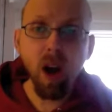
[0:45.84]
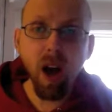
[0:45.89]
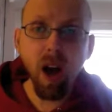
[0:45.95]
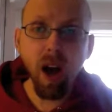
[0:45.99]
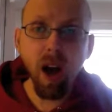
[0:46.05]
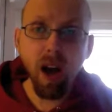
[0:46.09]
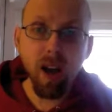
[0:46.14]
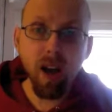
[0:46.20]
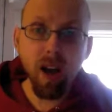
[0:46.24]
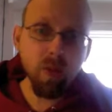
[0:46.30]

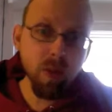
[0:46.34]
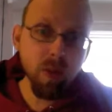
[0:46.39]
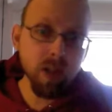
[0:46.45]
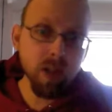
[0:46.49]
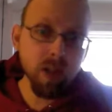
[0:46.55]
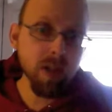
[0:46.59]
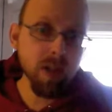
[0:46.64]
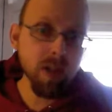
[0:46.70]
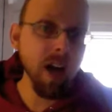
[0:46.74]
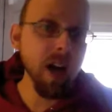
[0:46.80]
I
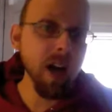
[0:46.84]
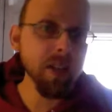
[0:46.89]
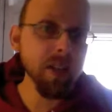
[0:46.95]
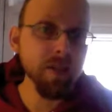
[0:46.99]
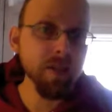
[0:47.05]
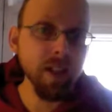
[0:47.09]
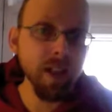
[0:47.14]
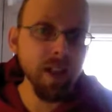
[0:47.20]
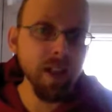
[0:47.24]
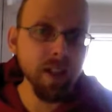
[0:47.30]
went to the
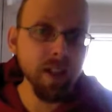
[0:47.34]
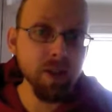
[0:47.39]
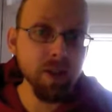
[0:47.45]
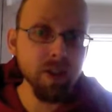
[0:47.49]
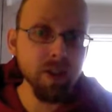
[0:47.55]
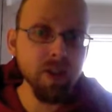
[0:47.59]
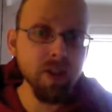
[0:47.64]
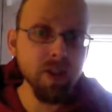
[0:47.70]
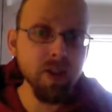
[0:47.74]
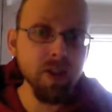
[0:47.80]
Oxford
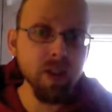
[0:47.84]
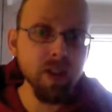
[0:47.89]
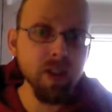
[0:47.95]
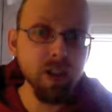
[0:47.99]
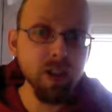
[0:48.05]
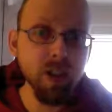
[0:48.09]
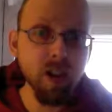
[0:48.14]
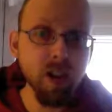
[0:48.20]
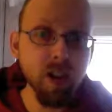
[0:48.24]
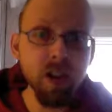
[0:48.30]
English
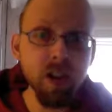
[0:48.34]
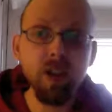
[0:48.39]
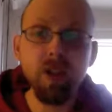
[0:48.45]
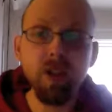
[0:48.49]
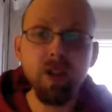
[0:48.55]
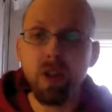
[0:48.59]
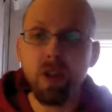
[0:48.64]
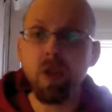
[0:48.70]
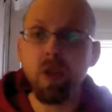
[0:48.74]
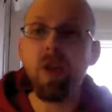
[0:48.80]
Dictionary
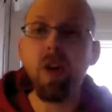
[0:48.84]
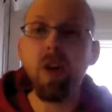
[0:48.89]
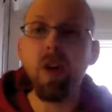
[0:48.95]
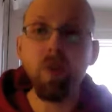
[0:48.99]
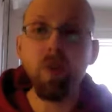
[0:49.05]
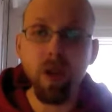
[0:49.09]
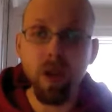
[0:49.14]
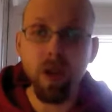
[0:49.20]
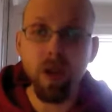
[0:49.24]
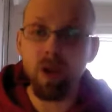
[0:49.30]
just so
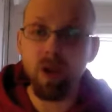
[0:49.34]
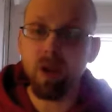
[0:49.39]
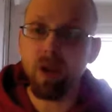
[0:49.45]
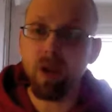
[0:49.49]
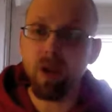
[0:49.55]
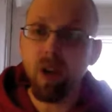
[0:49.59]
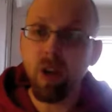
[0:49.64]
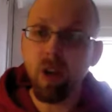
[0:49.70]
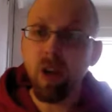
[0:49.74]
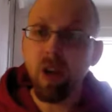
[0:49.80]
that we
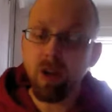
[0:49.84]
could